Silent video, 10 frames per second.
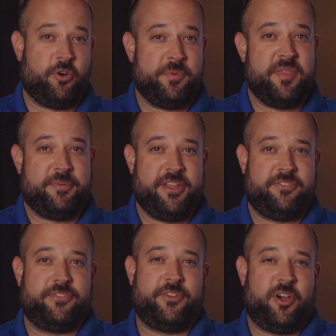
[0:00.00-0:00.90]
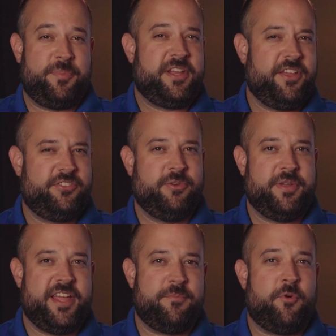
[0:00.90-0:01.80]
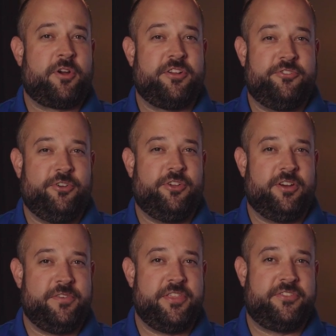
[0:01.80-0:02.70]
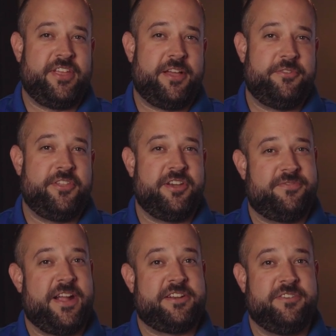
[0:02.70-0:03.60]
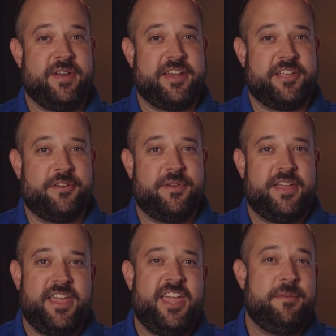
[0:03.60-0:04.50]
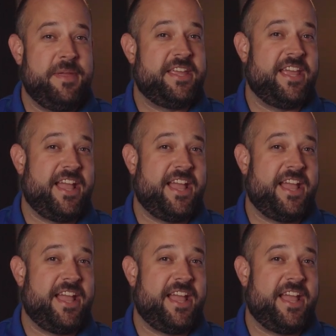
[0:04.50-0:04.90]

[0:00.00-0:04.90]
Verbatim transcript: normally the place to start because it would have more control over the sound than your factory radio and make